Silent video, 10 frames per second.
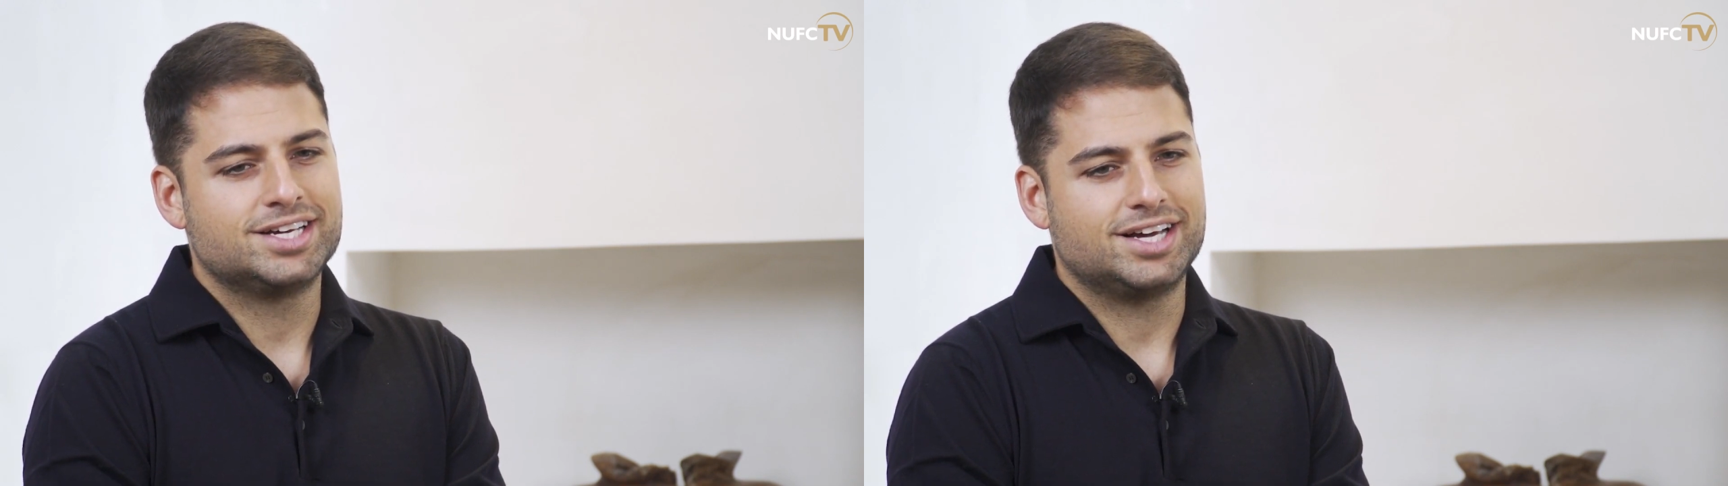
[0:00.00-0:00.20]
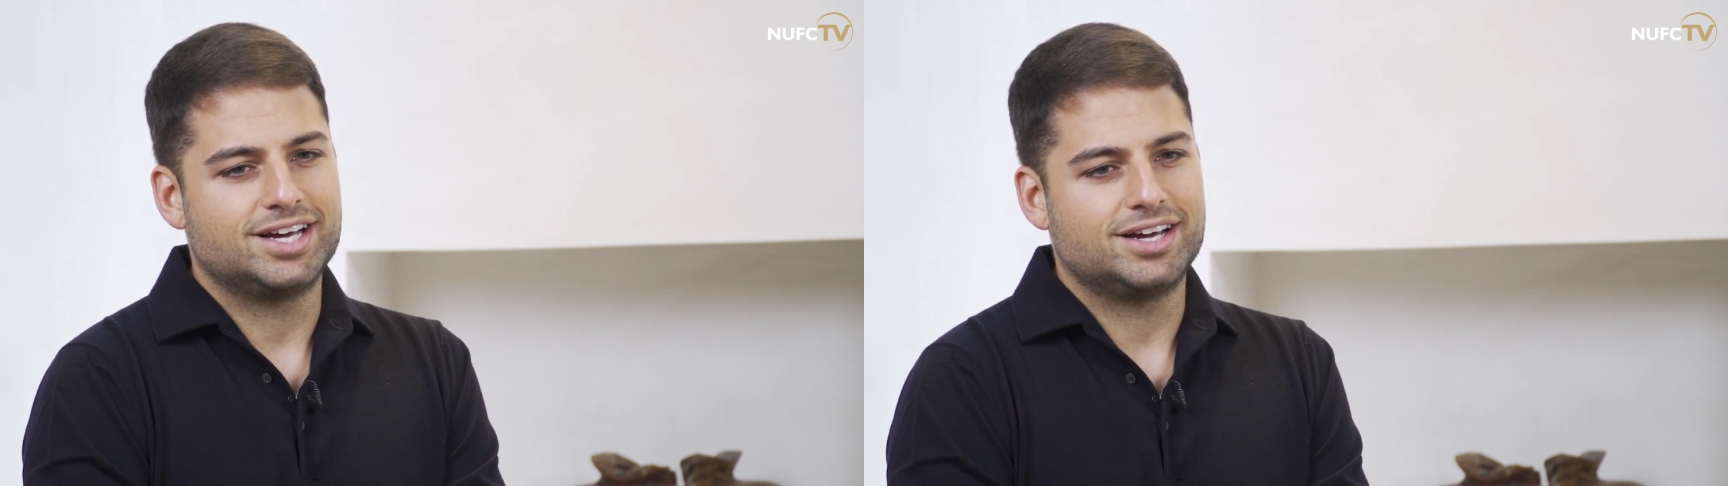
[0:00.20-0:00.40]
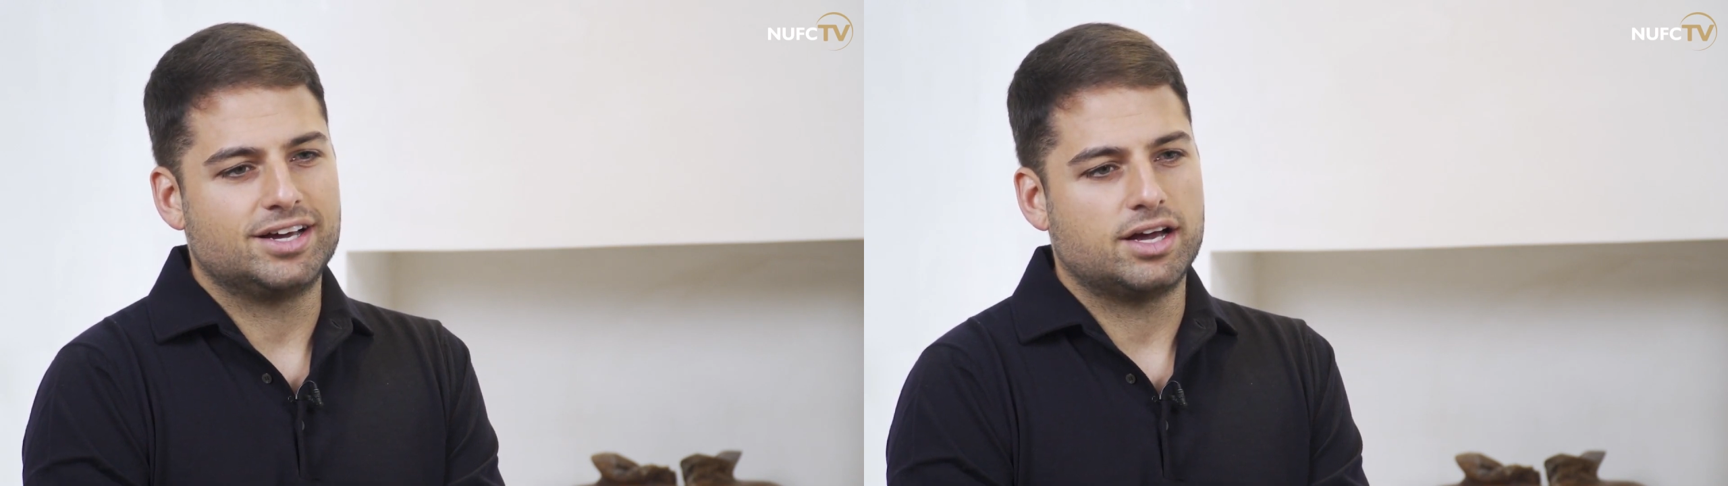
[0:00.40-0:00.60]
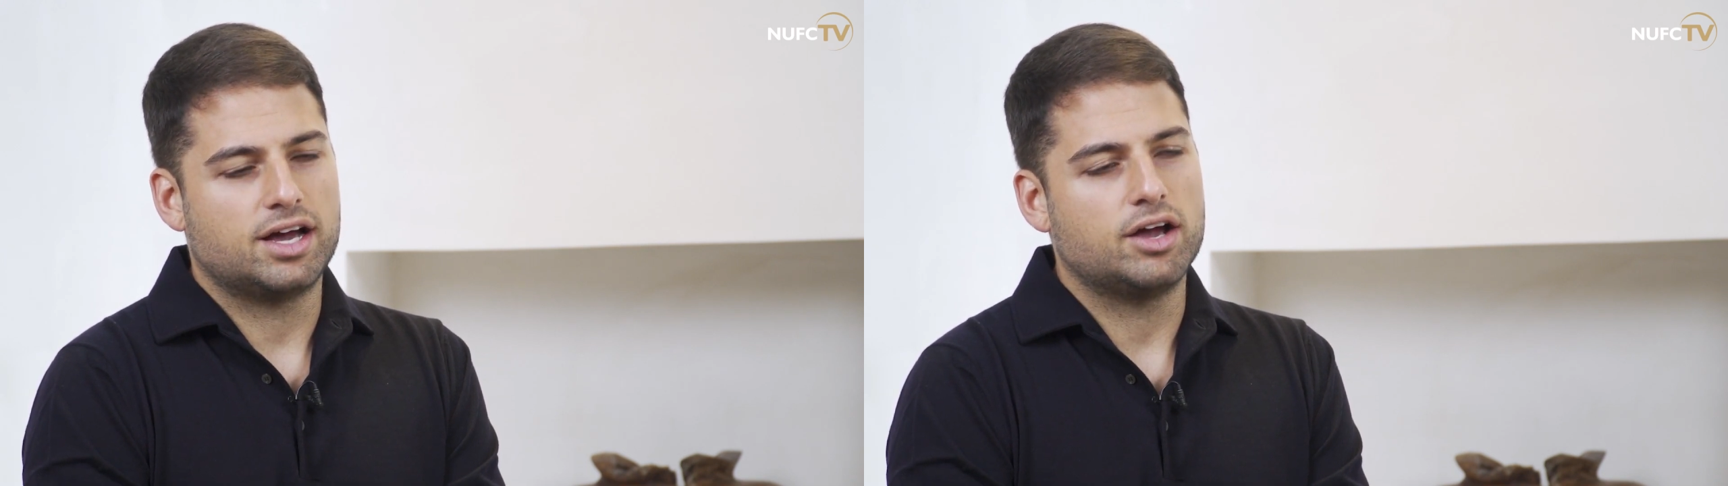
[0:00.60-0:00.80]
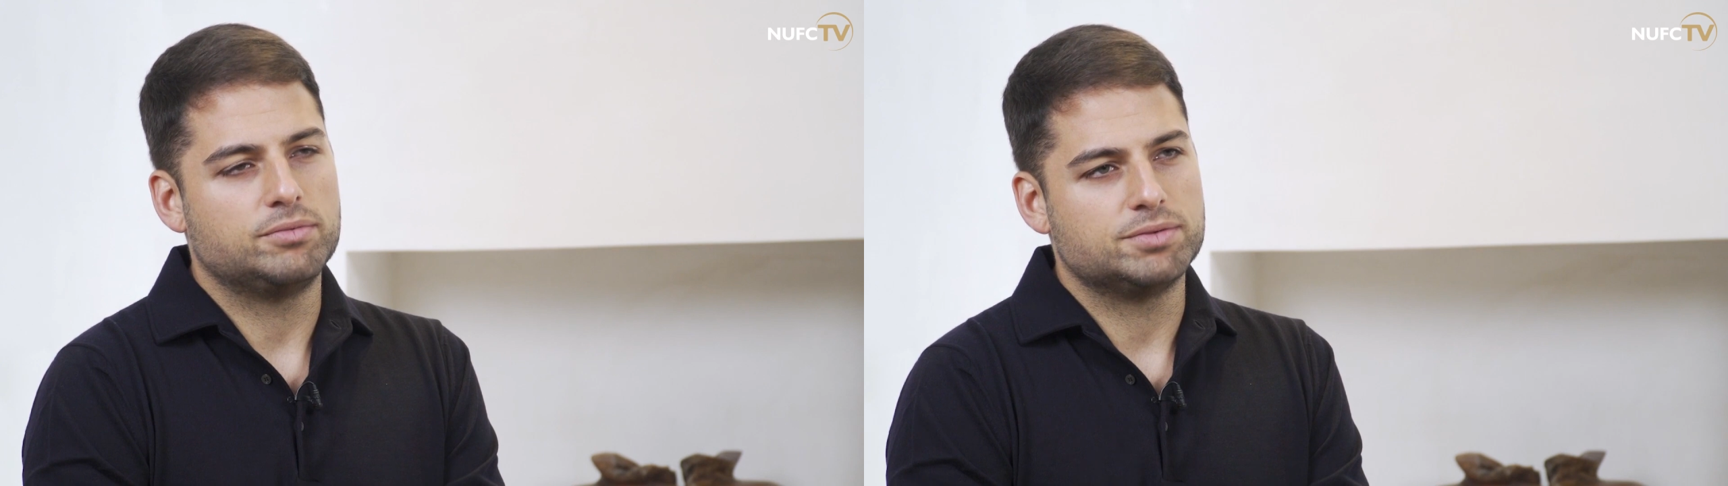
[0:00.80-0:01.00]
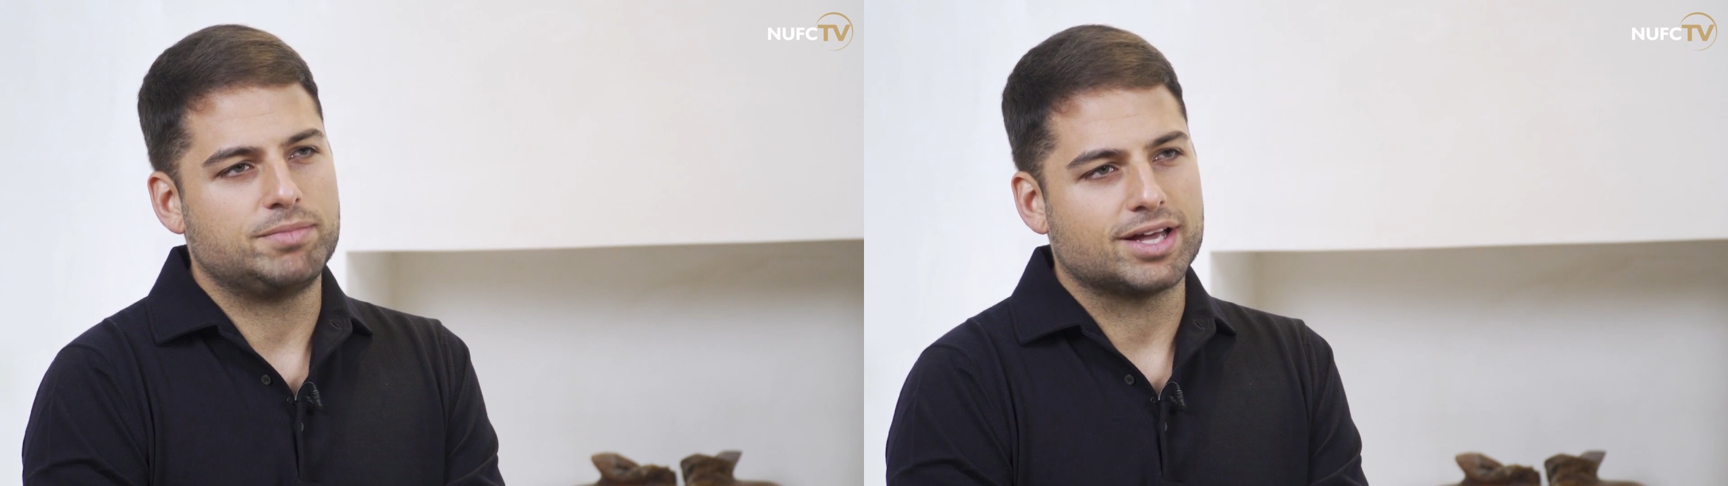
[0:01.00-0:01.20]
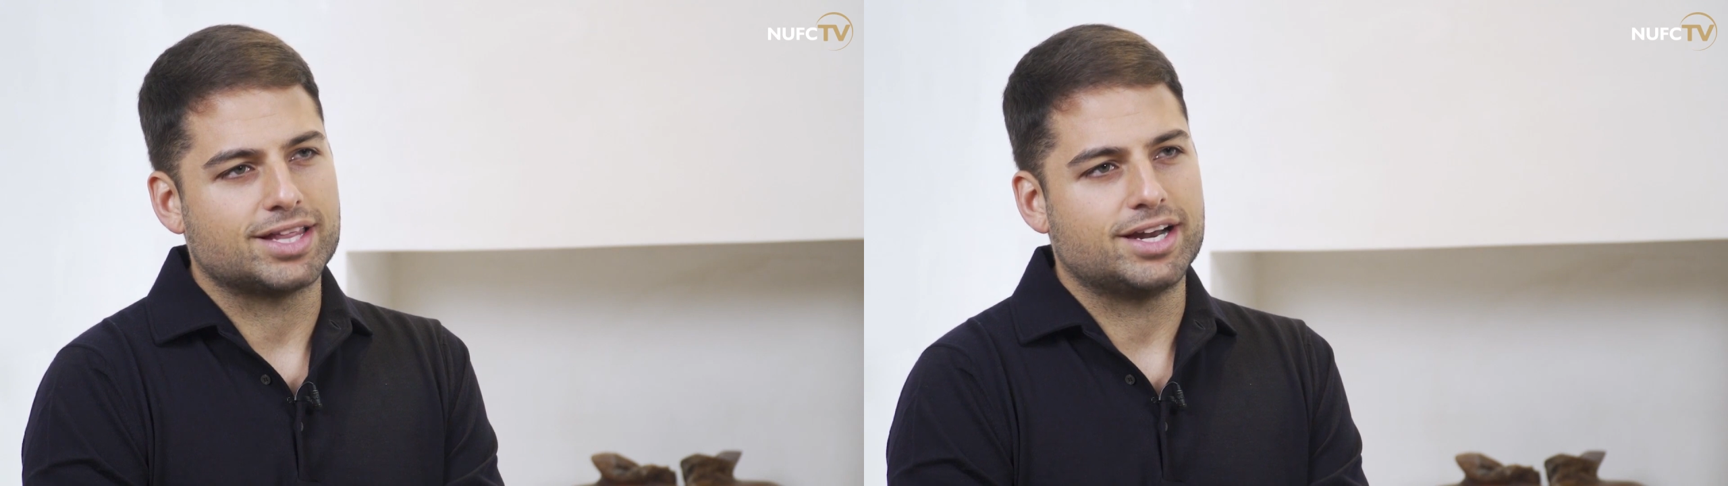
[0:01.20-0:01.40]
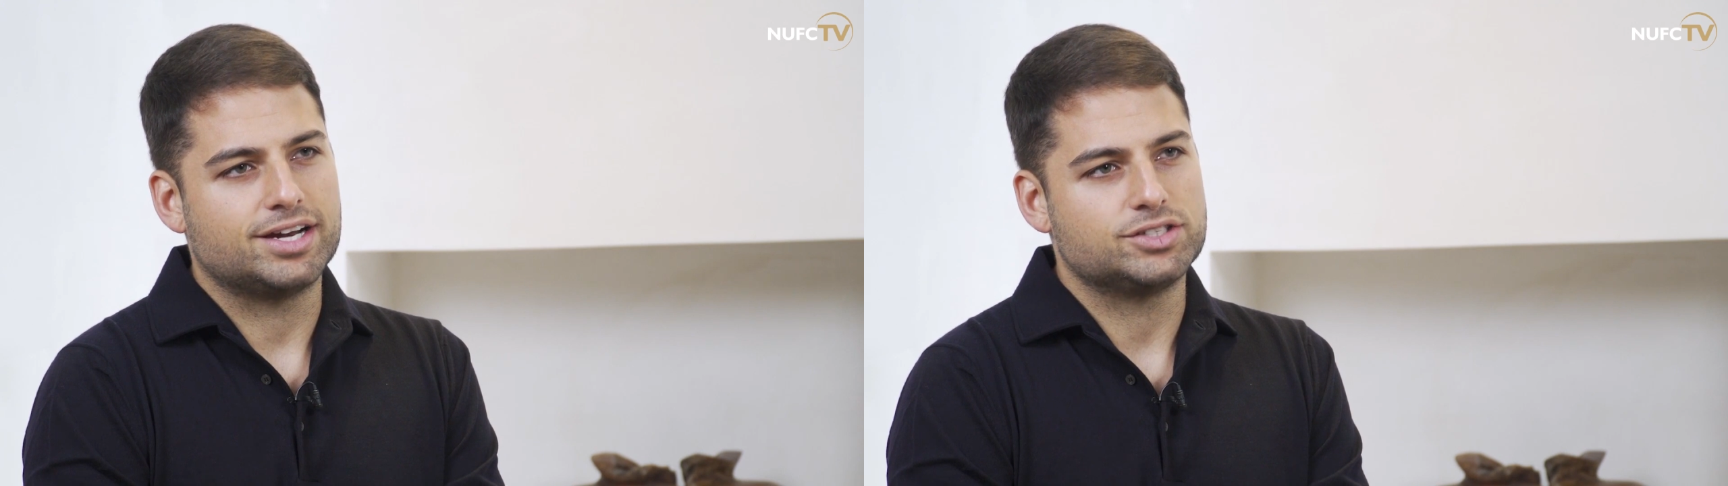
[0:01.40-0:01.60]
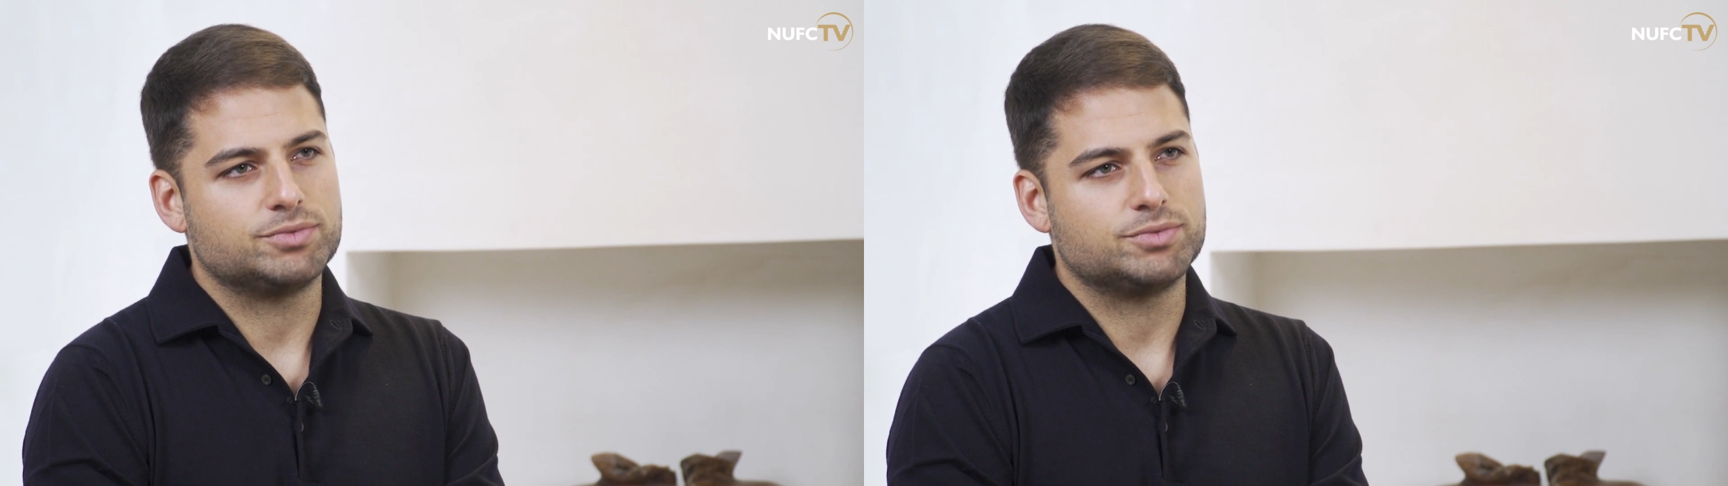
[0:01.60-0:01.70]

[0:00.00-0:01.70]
I hope to plug that in as